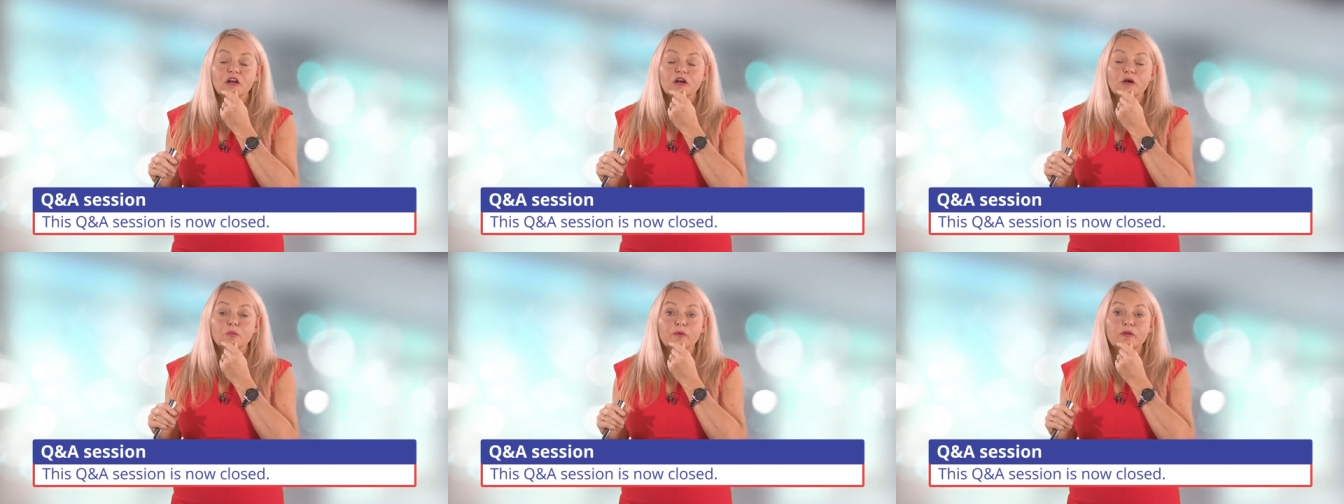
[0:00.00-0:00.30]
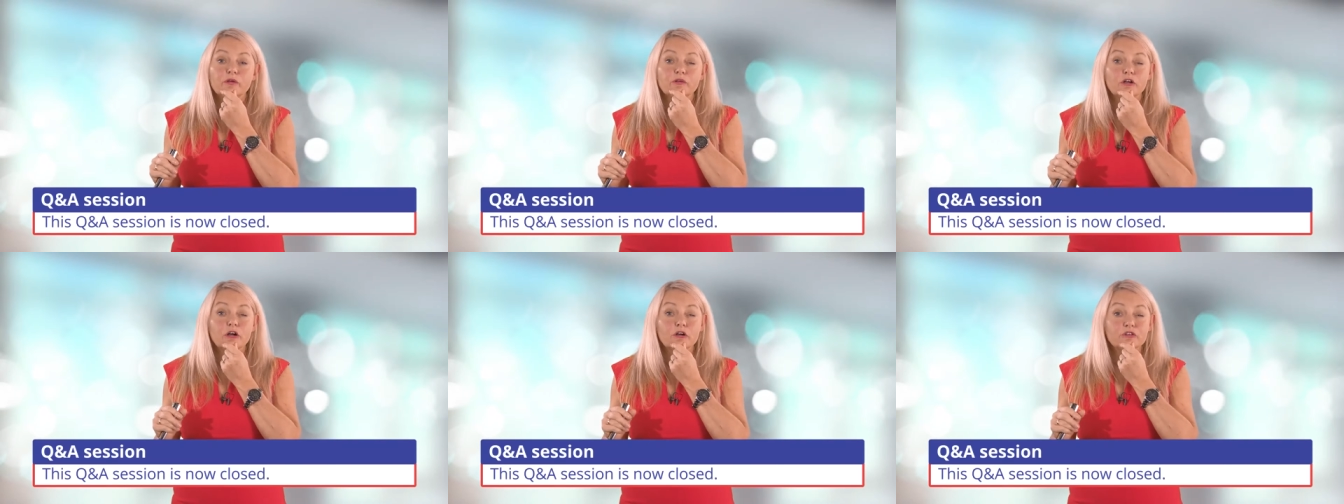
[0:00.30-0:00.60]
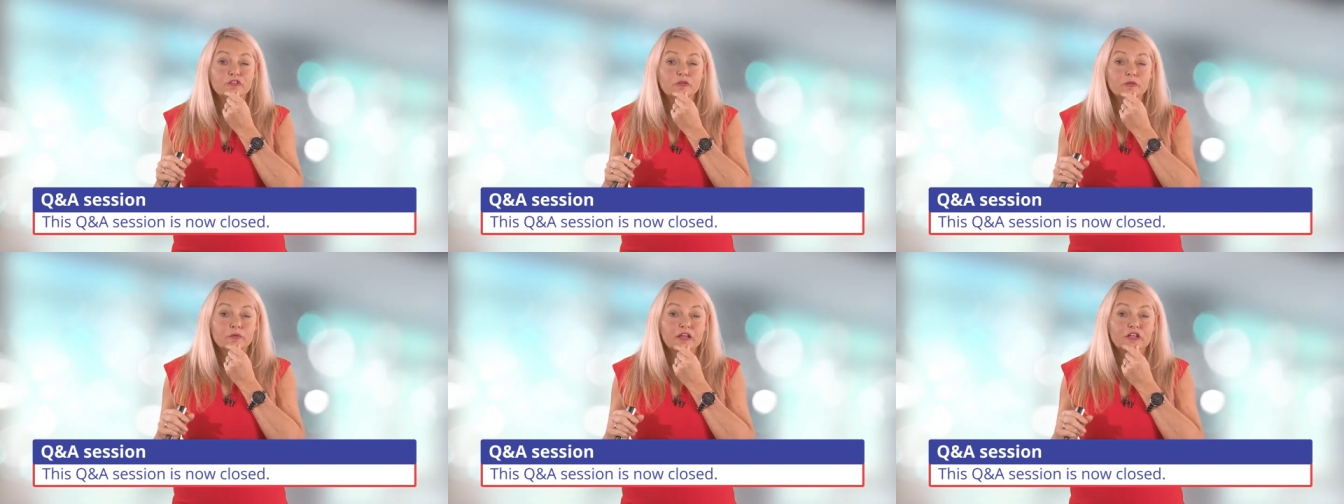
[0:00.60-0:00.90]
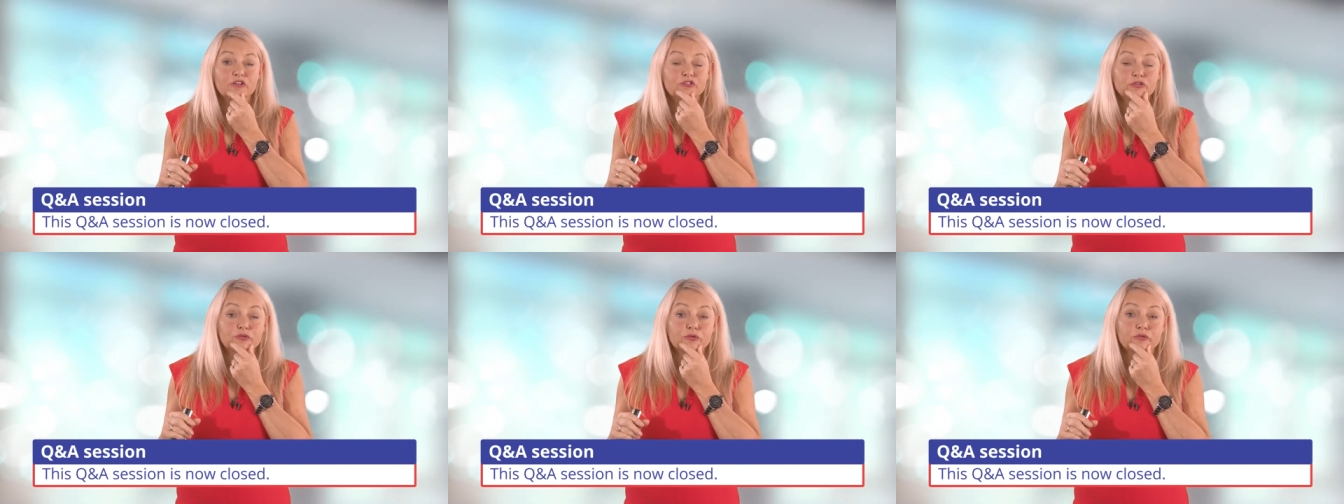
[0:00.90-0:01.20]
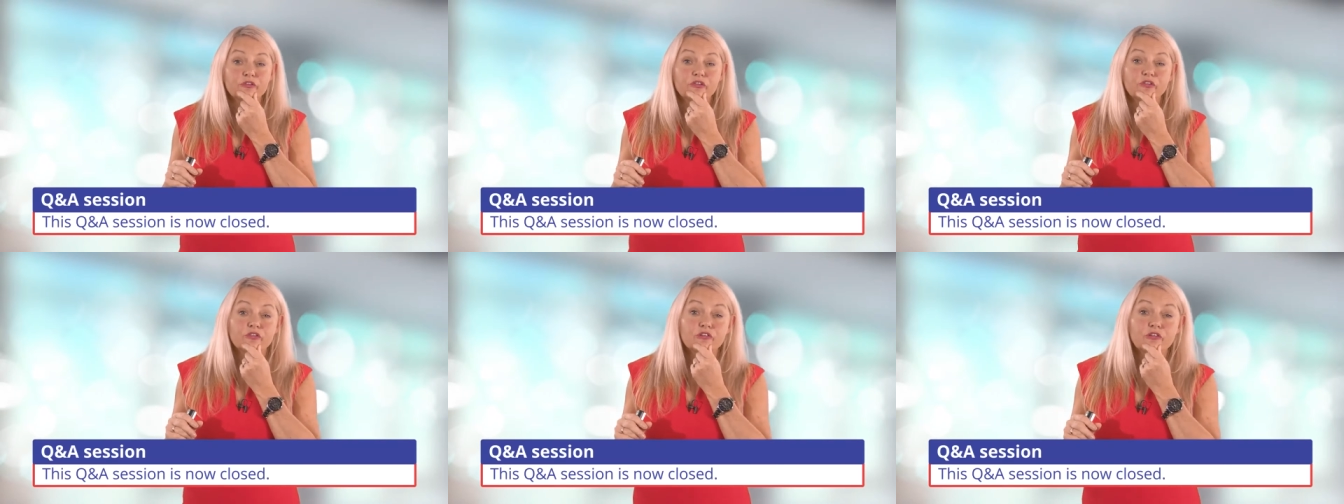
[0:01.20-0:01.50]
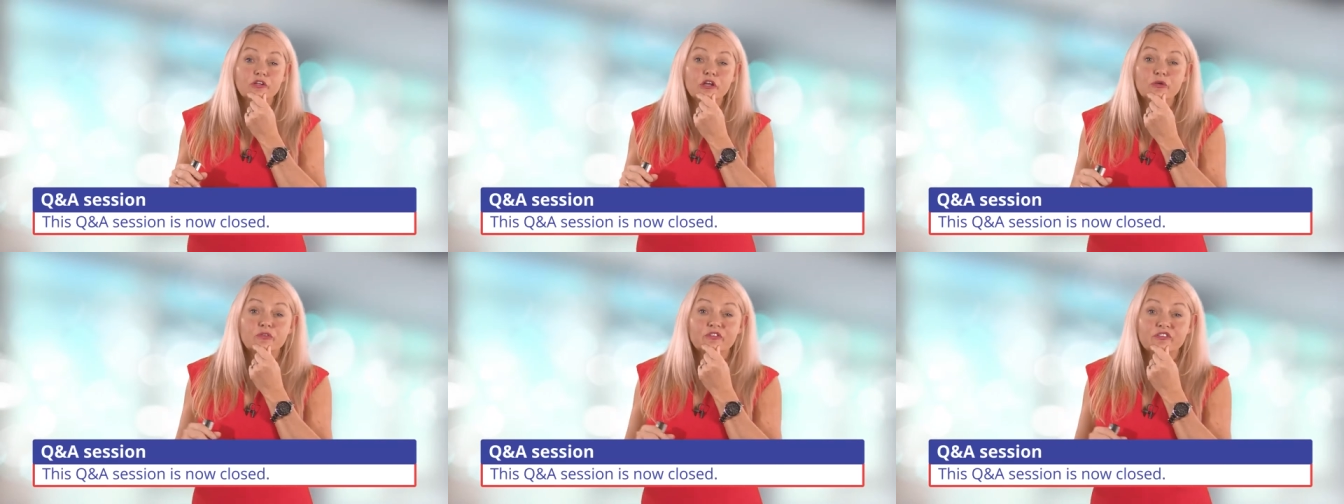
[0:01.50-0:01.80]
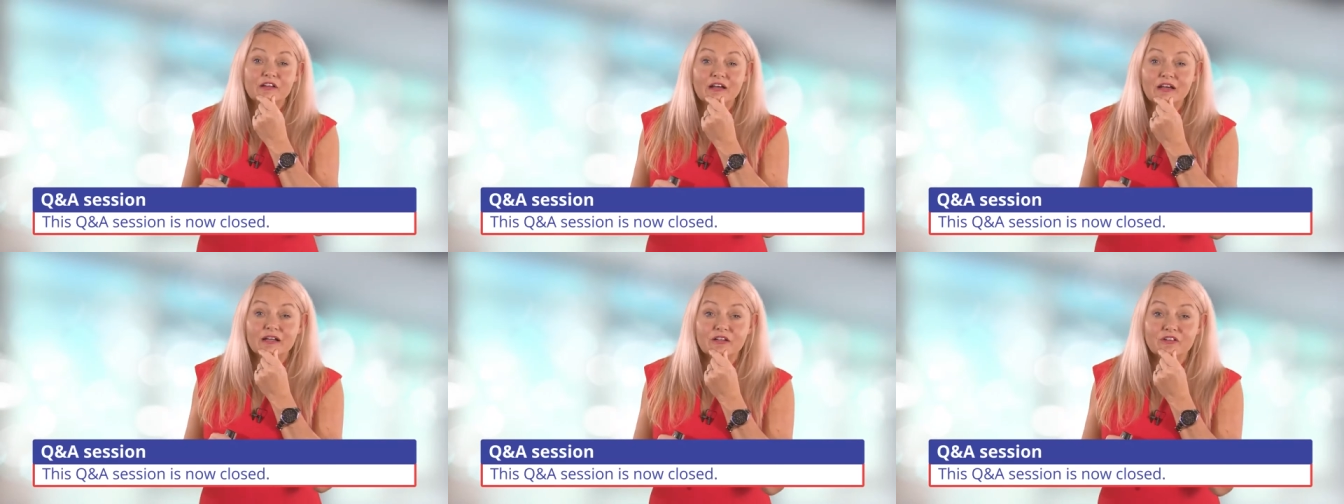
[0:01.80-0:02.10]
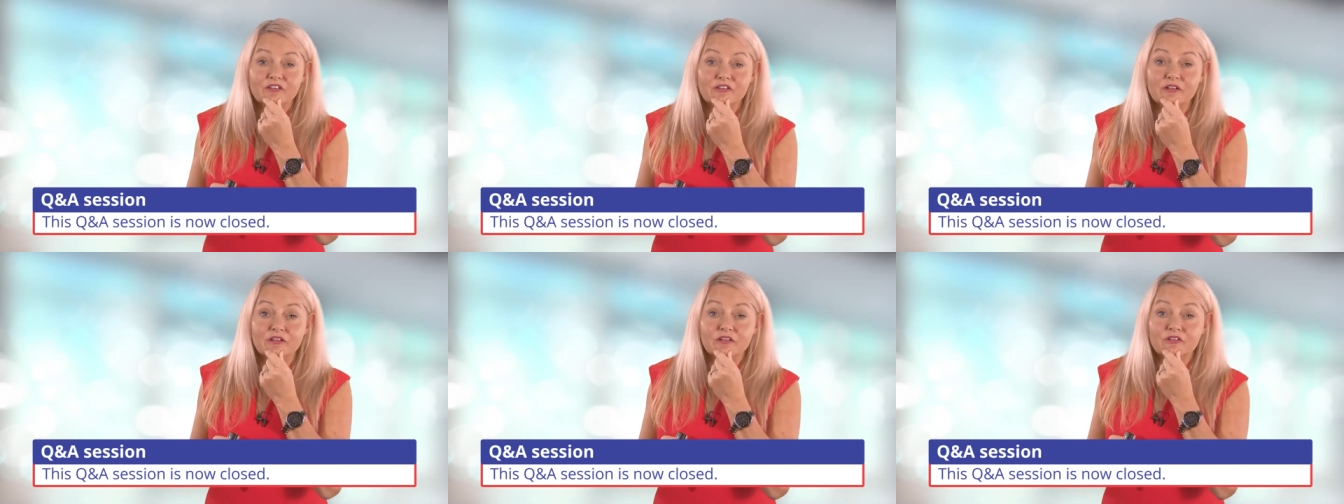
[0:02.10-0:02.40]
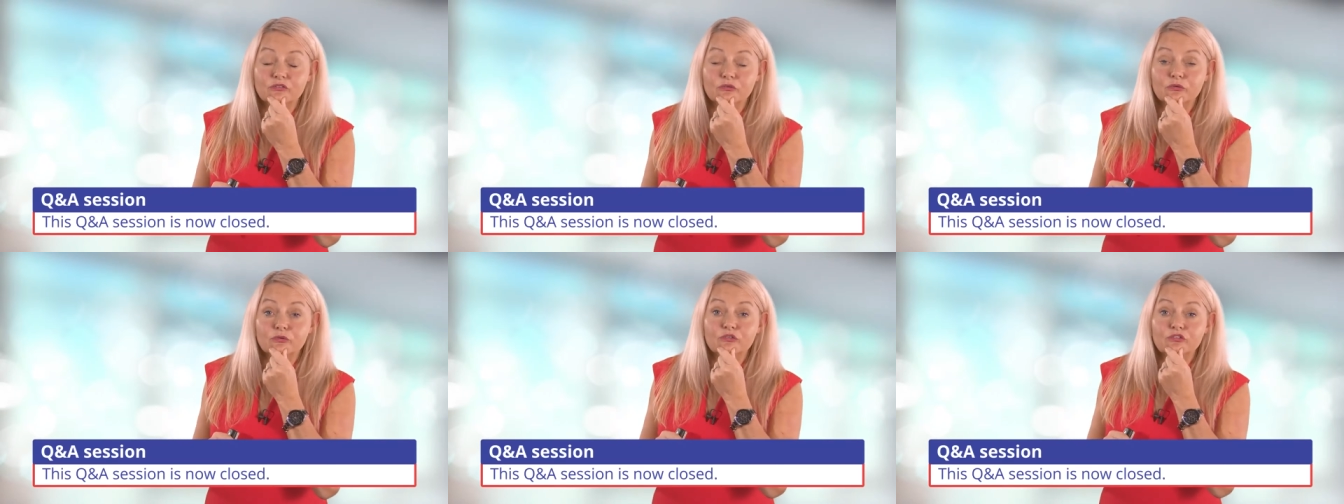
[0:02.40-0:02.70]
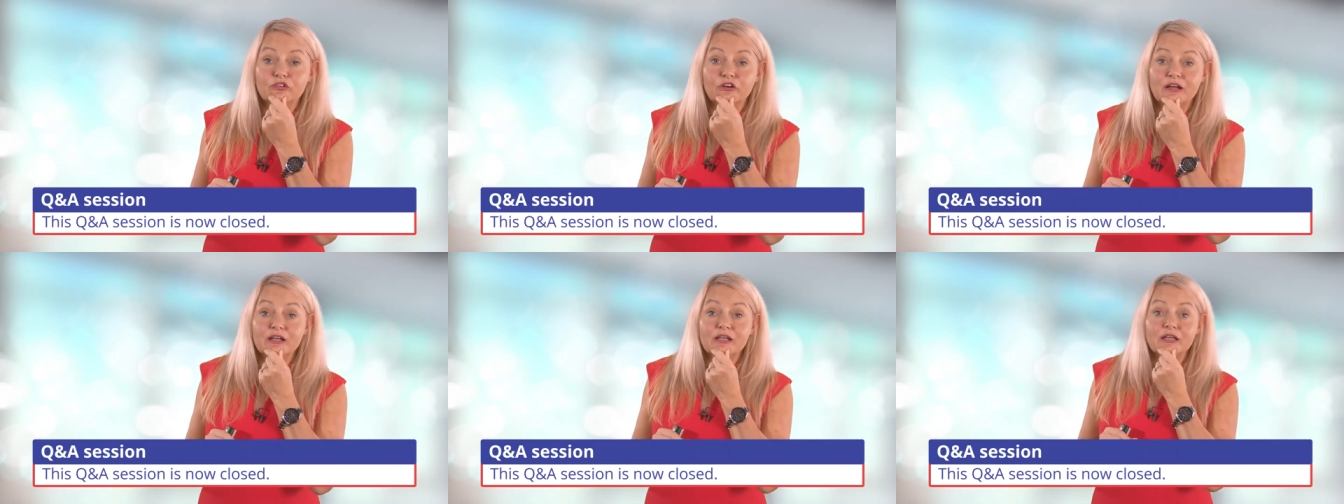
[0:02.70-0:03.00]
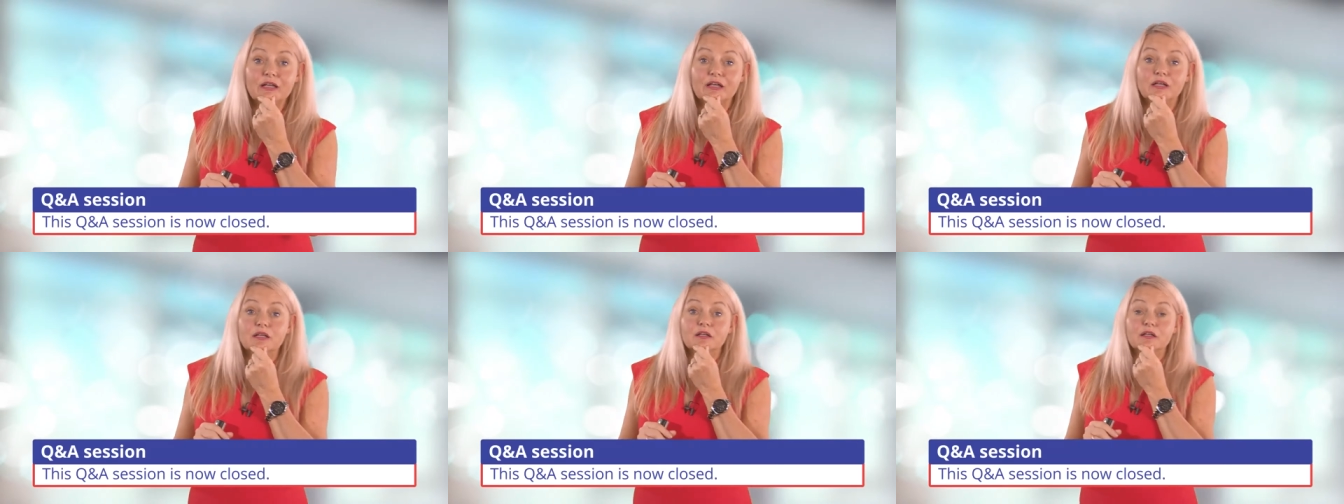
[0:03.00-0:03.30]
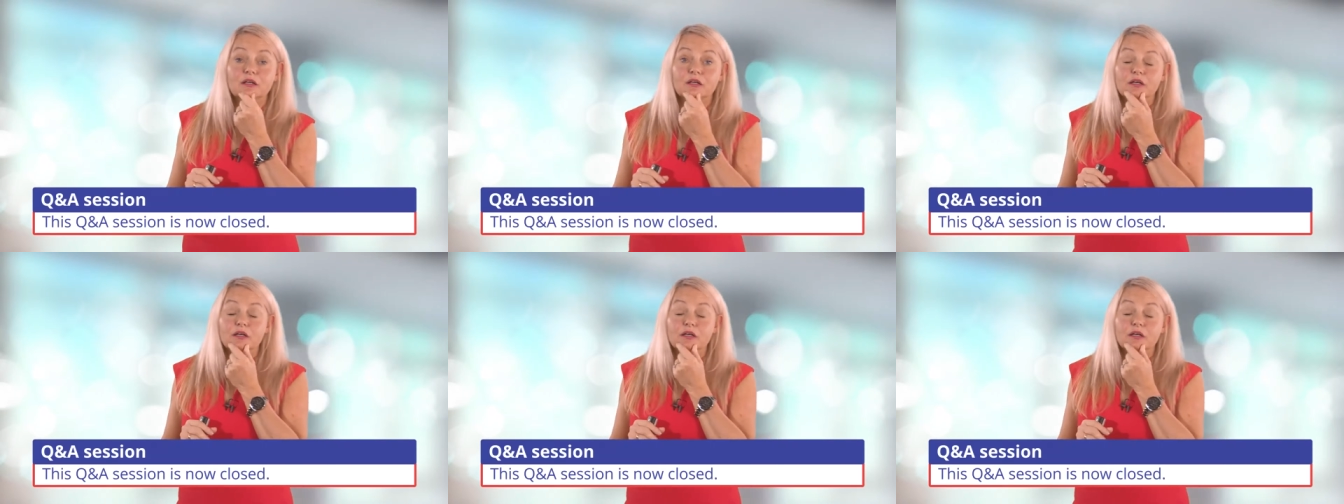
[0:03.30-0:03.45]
we've got to ensure that there are no sinuses or tracking.